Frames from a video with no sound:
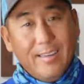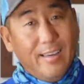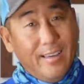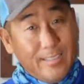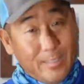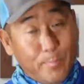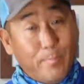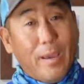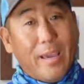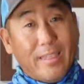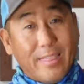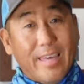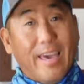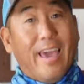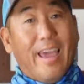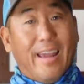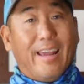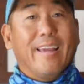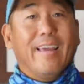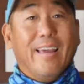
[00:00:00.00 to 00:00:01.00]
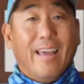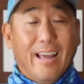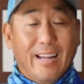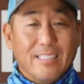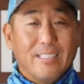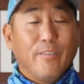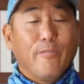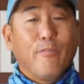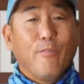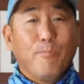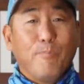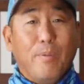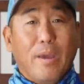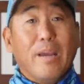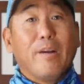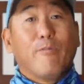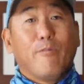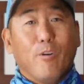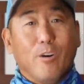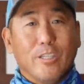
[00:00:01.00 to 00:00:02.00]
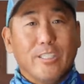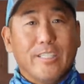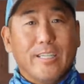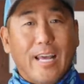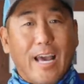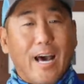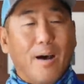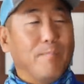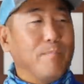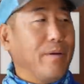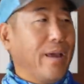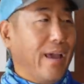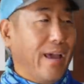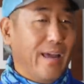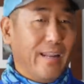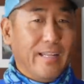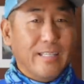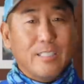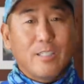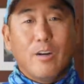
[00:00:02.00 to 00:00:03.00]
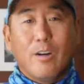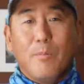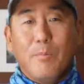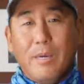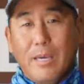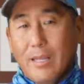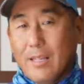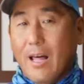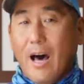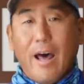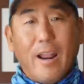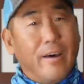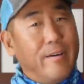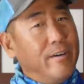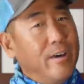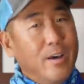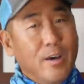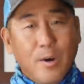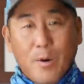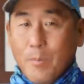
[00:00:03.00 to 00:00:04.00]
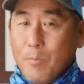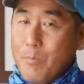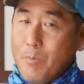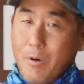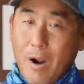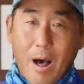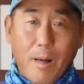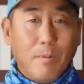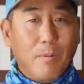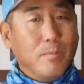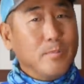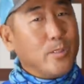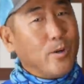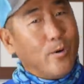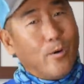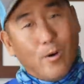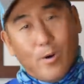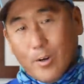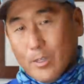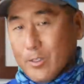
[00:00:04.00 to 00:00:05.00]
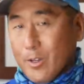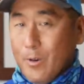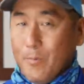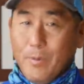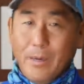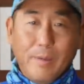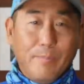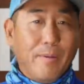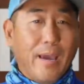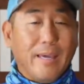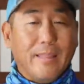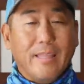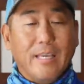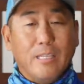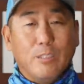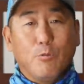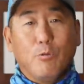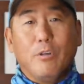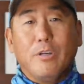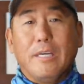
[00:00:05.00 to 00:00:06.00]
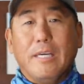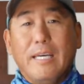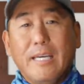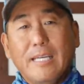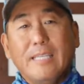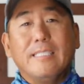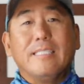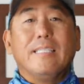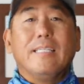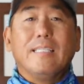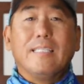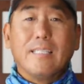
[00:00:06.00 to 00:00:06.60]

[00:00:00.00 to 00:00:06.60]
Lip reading: it's a big thing and it's a big first step and it's going to be a lot of problems, or it's going to be make things really easy.